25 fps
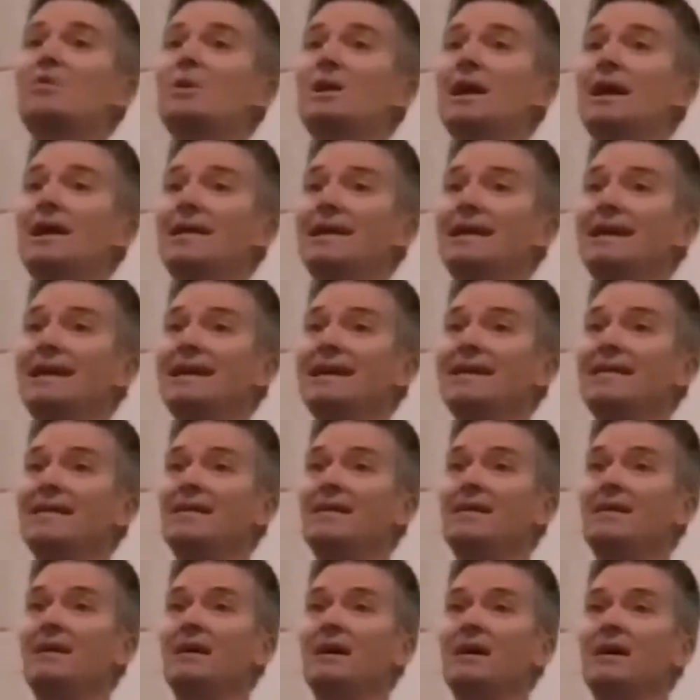what I
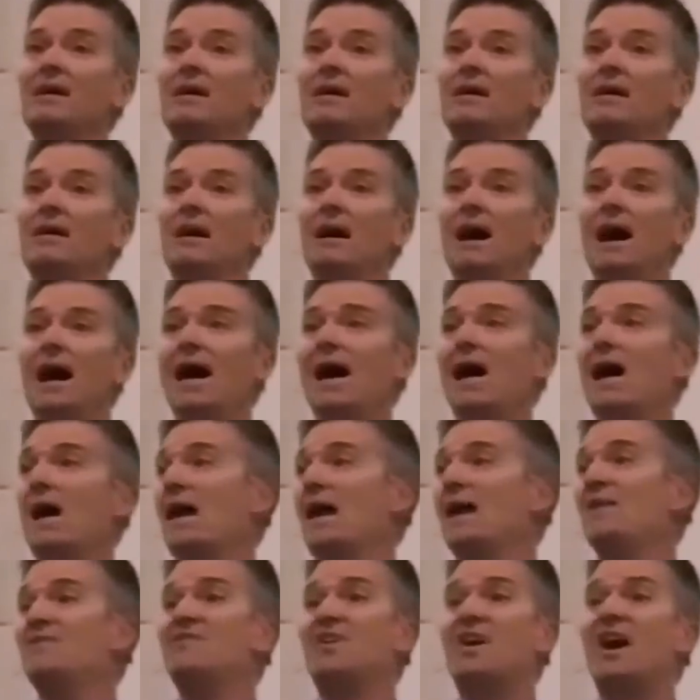need.
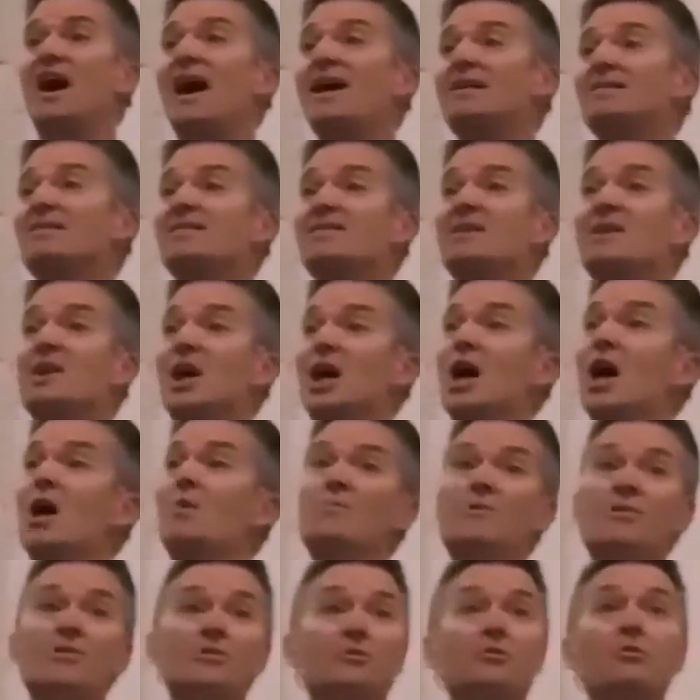If God doesn't
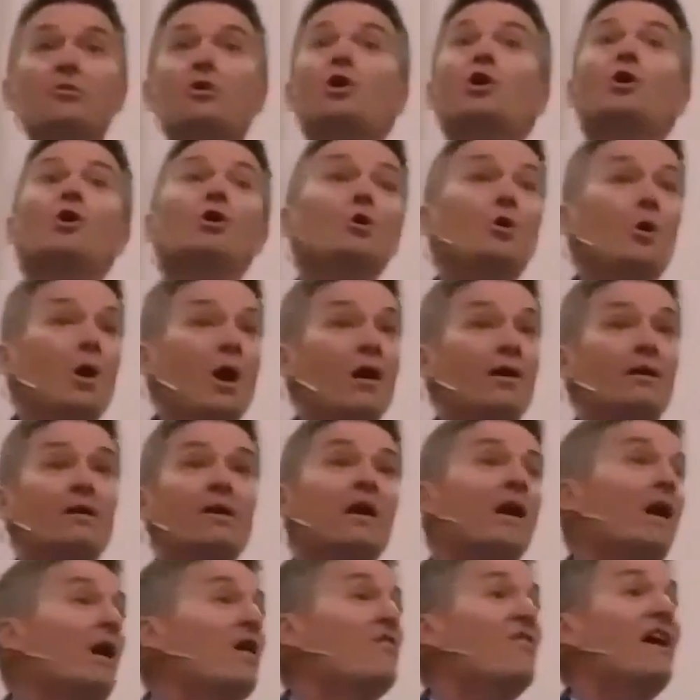come through
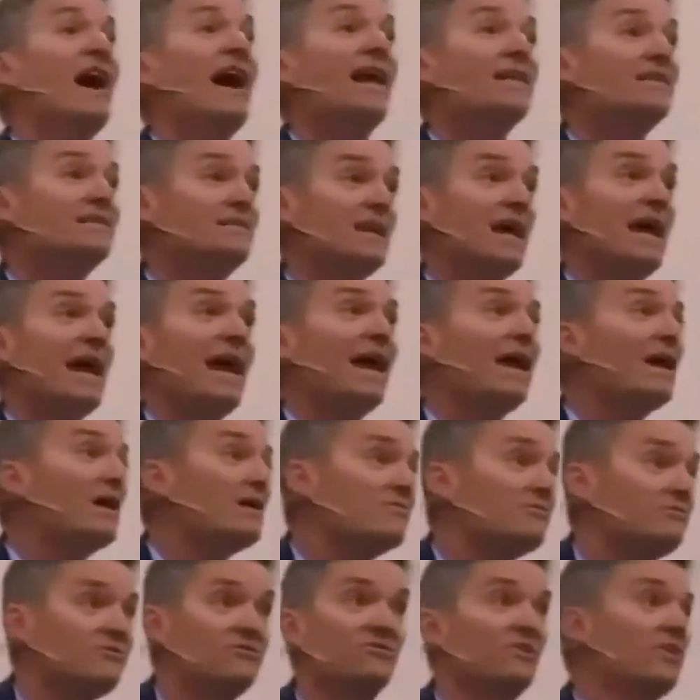on that day
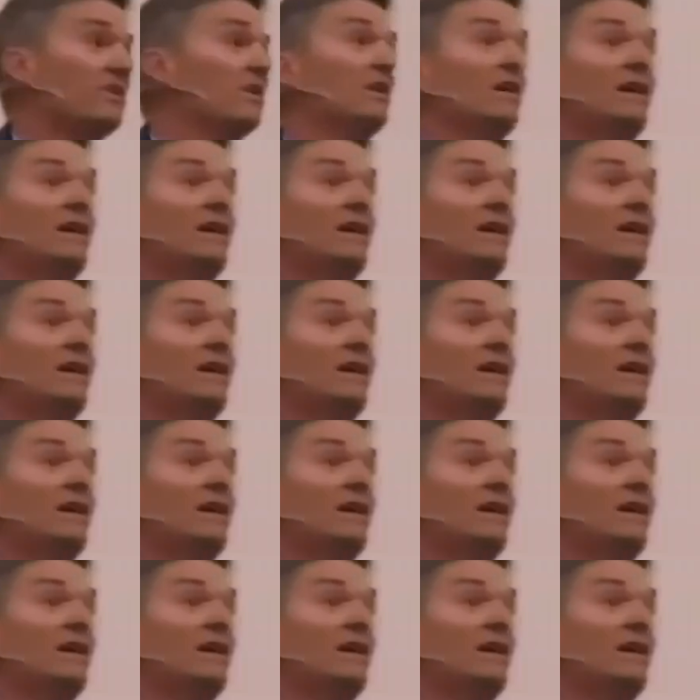of